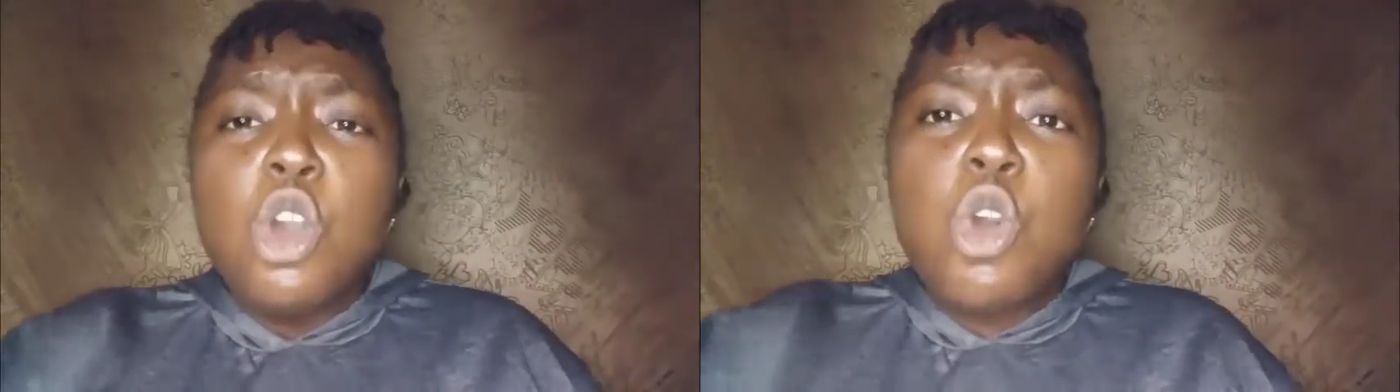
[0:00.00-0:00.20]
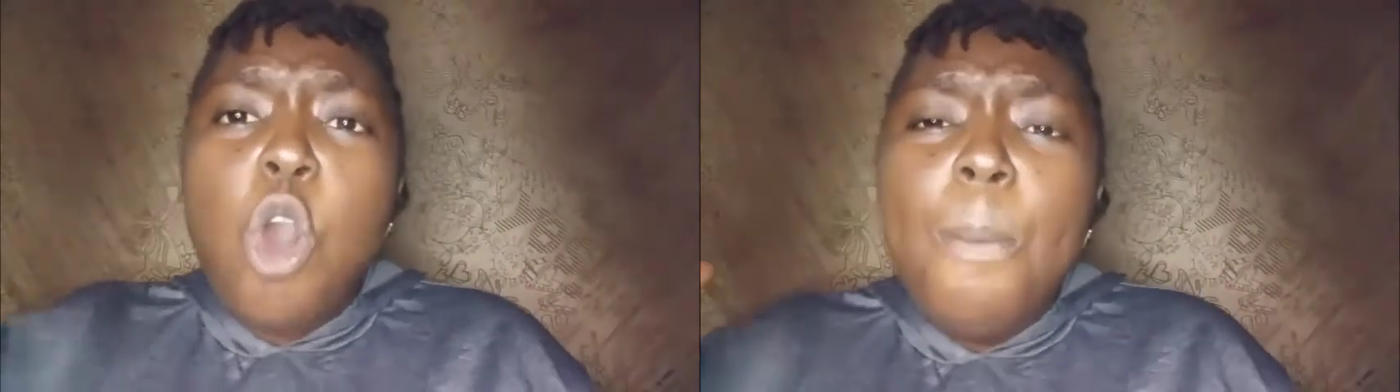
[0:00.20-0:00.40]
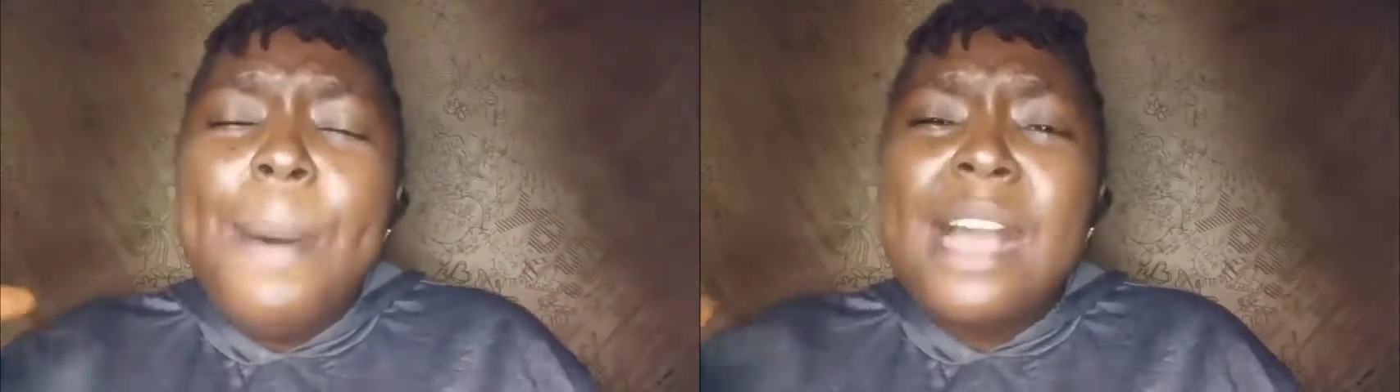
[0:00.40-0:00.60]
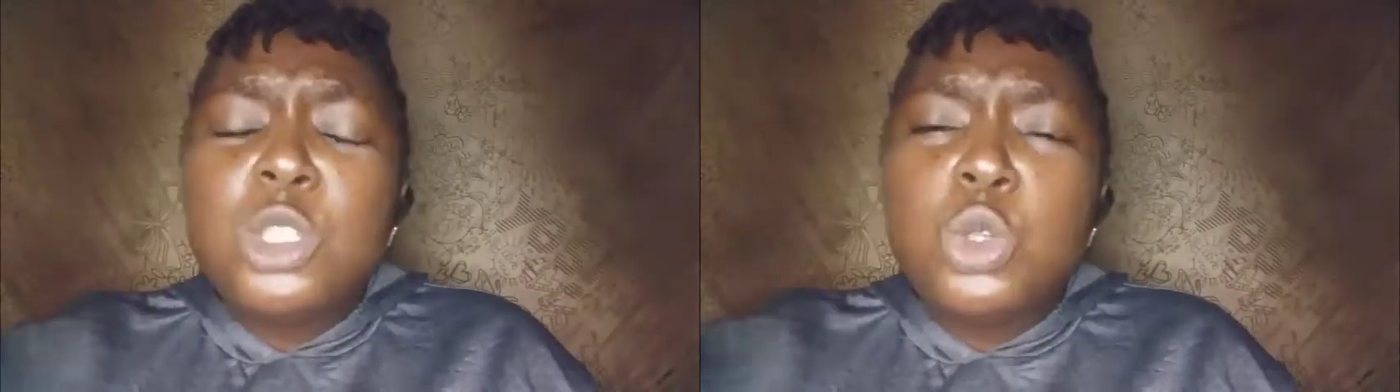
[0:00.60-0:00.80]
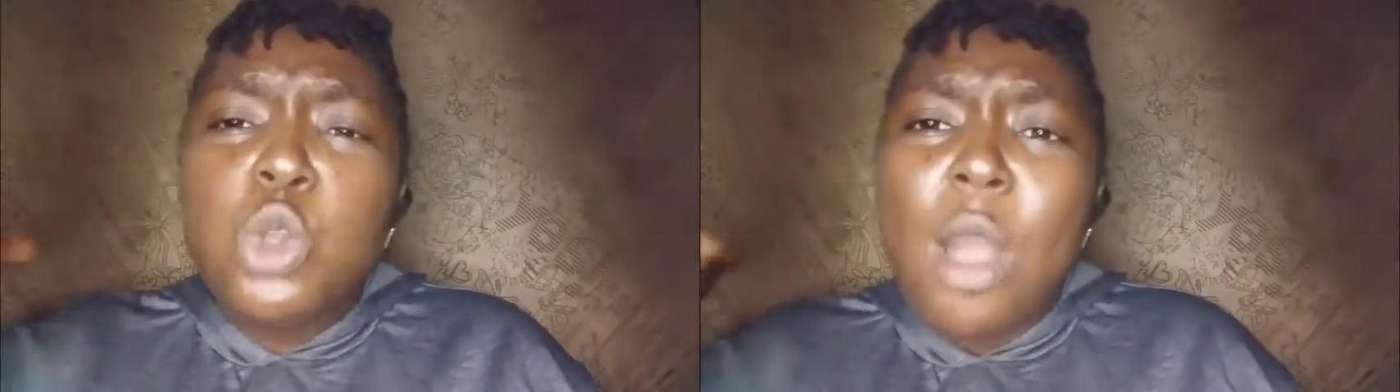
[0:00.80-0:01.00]
Go back
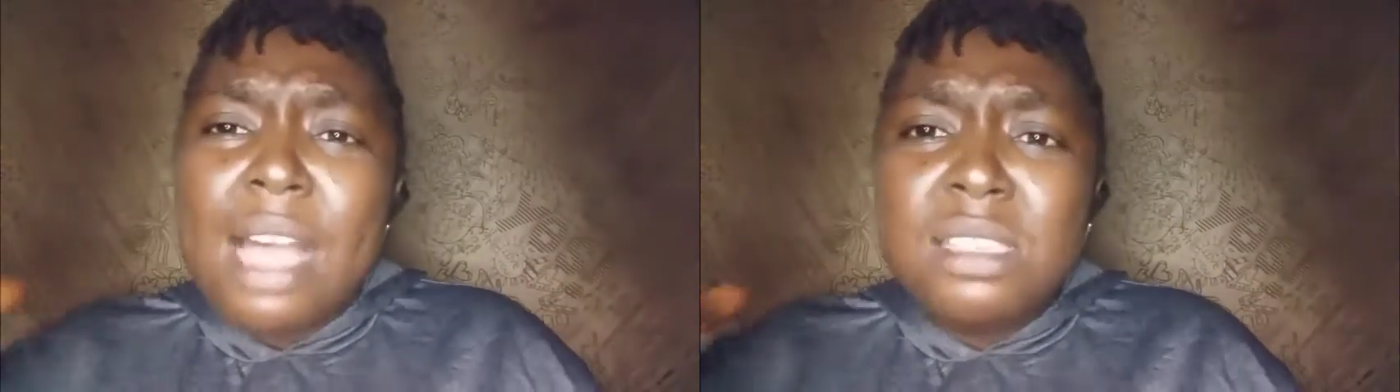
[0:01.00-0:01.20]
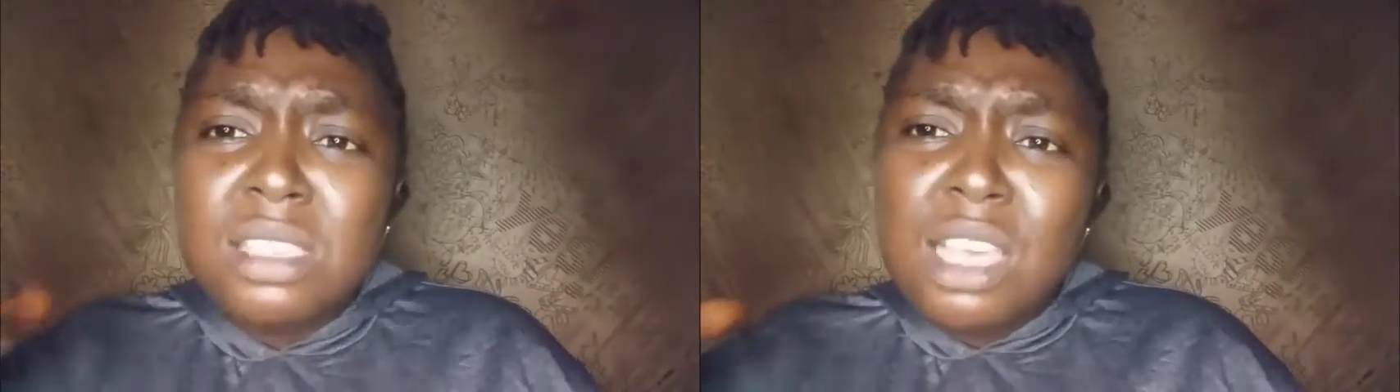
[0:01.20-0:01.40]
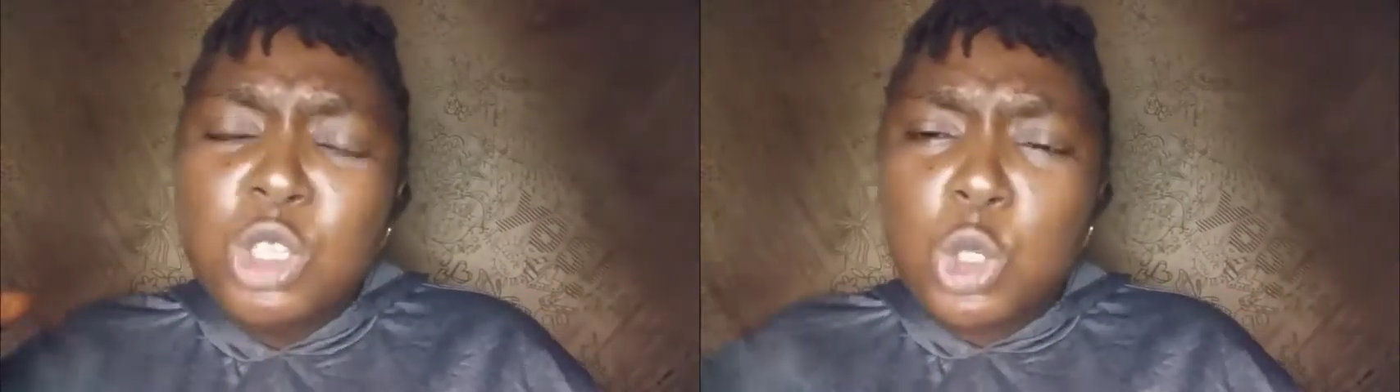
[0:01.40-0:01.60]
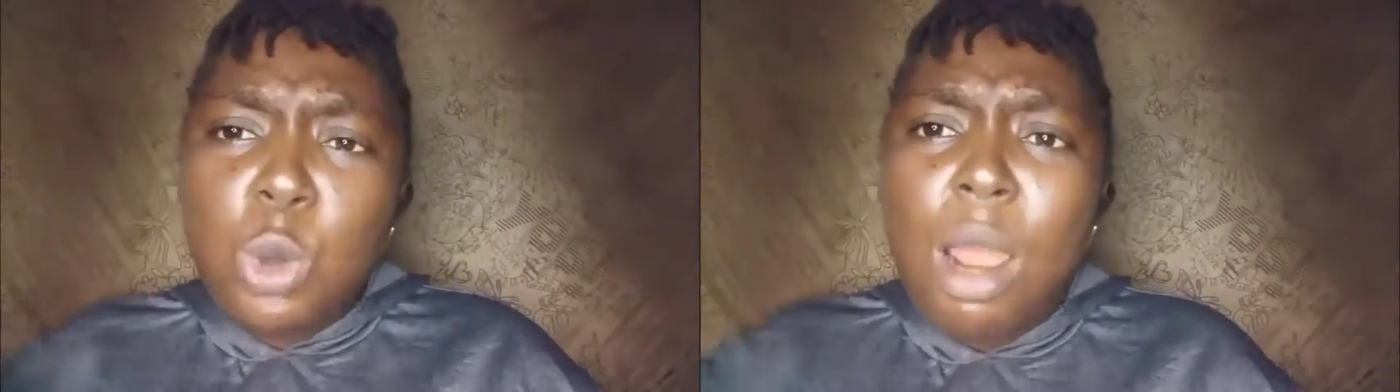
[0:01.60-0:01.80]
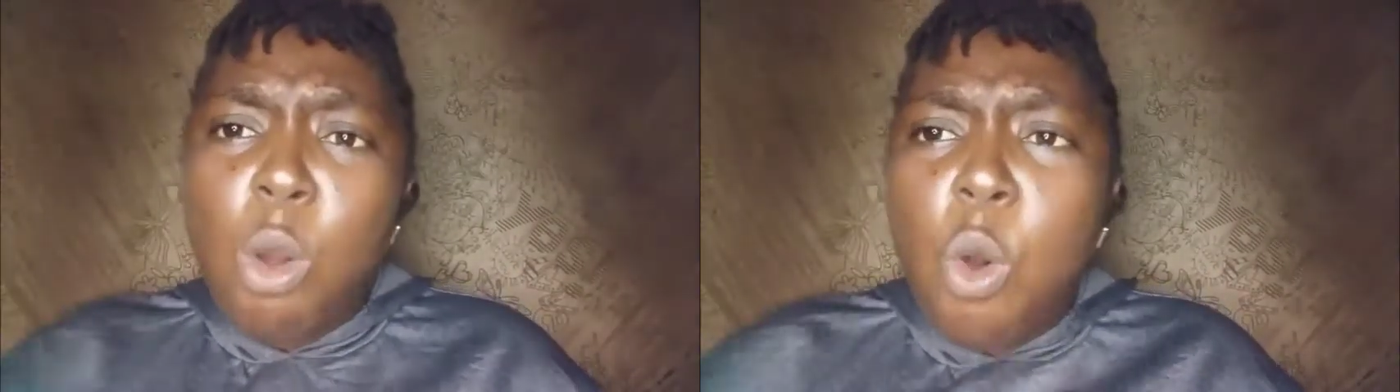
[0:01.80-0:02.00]
to your
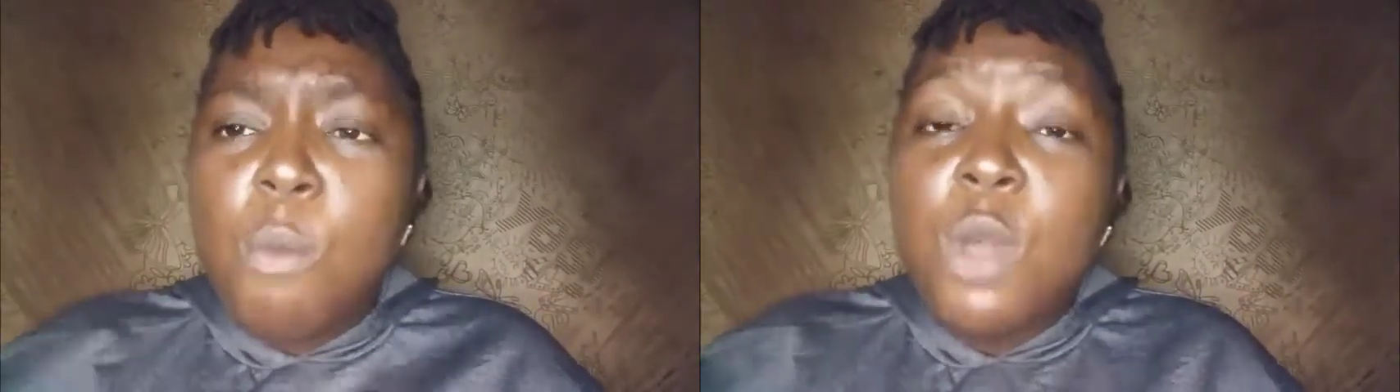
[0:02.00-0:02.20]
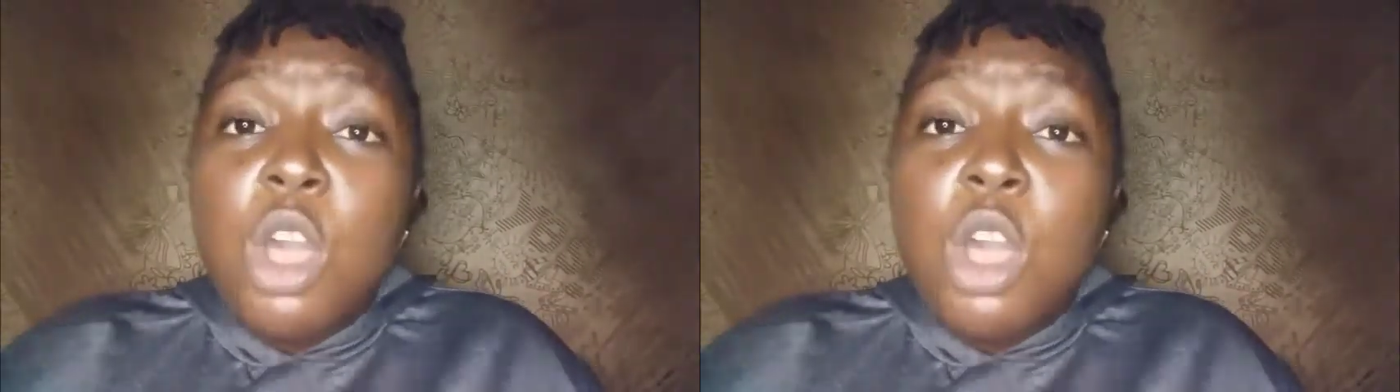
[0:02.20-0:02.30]
ancestral home.